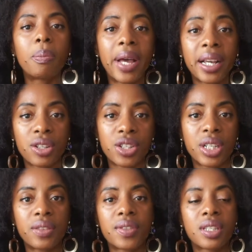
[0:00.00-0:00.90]
bank
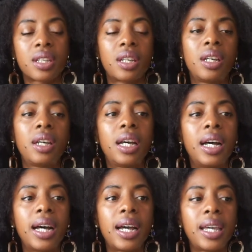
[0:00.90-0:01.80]
shifts,
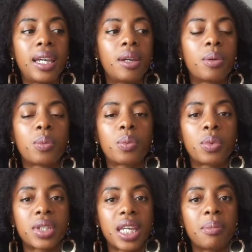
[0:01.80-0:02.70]
I
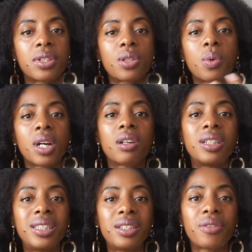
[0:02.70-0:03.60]
was able to work
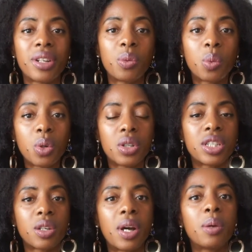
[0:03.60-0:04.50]
on different wards,
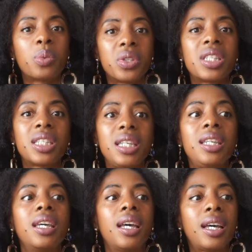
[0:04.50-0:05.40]
so I would
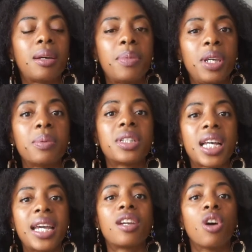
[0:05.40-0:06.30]
see people
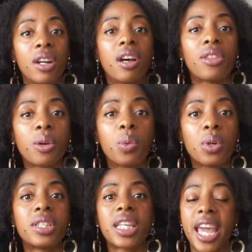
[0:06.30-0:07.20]
dying on other
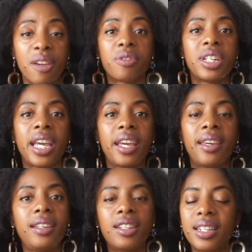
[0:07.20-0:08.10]
wards every day.